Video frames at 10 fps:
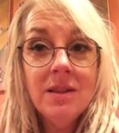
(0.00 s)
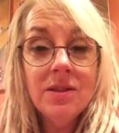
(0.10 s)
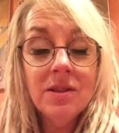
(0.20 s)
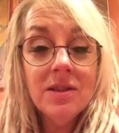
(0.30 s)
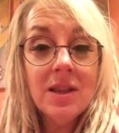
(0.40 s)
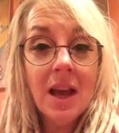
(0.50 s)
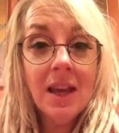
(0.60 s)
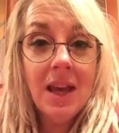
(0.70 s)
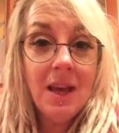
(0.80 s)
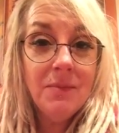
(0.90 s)

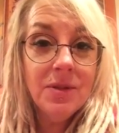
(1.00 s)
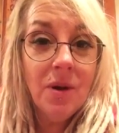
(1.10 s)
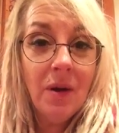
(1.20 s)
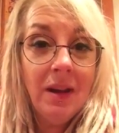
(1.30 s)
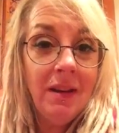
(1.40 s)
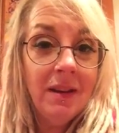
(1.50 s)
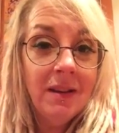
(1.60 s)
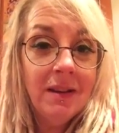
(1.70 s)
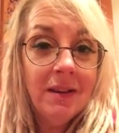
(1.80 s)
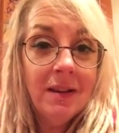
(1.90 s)
sunset keeps getting
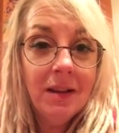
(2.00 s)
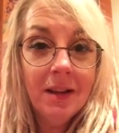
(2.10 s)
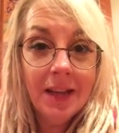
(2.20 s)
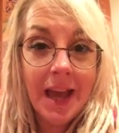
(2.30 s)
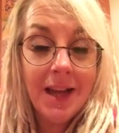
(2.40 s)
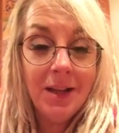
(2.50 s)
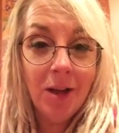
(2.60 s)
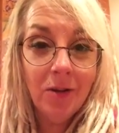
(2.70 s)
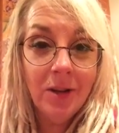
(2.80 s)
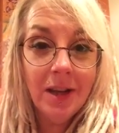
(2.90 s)

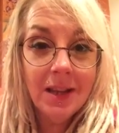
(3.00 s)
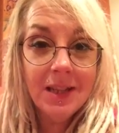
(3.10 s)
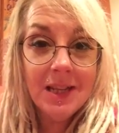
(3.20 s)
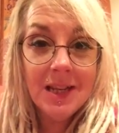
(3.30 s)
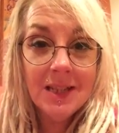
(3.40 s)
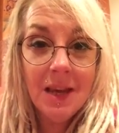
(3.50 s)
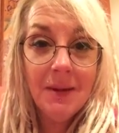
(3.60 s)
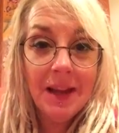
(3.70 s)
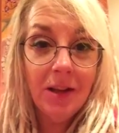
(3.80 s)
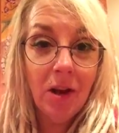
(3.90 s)
longer. The days
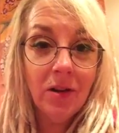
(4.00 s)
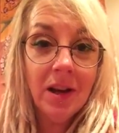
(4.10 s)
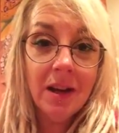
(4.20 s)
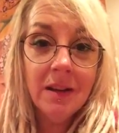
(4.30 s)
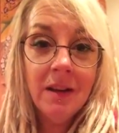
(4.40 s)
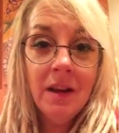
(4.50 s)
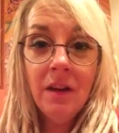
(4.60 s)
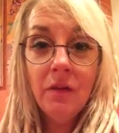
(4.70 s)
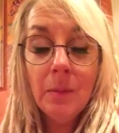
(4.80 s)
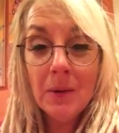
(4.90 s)
keep getting longer,
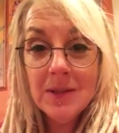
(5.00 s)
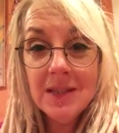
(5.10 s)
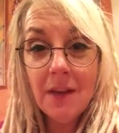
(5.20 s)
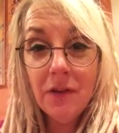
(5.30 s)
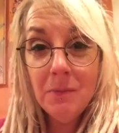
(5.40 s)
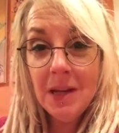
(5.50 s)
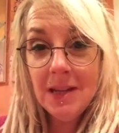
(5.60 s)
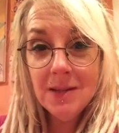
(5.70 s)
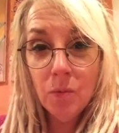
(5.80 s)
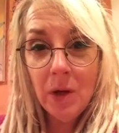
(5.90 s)
about 7
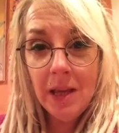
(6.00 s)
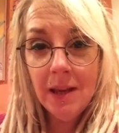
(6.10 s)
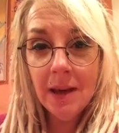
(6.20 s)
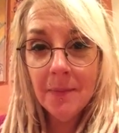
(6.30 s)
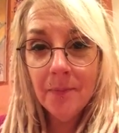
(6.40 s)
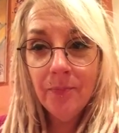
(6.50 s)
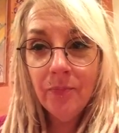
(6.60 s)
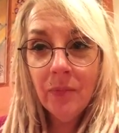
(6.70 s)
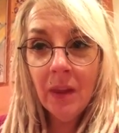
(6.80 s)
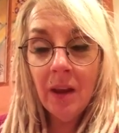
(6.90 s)
minutes a week.
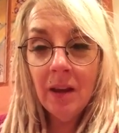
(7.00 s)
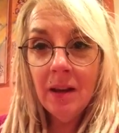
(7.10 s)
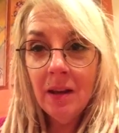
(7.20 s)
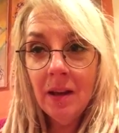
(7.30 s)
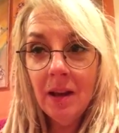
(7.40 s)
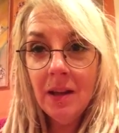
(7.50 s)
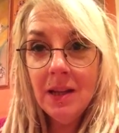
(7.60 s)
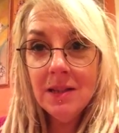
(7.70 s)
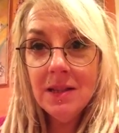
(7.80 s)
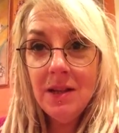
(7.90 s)

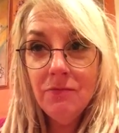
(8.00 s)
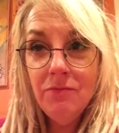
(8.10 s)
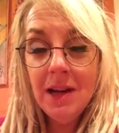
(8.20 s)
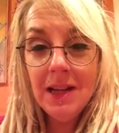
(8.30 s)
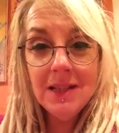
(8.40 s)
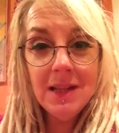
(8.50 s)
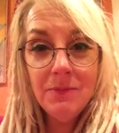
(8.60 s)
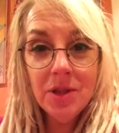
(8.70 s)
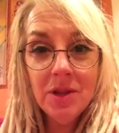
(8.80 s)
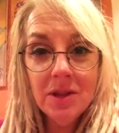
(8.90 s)
And you really
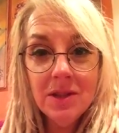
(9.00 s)
seem to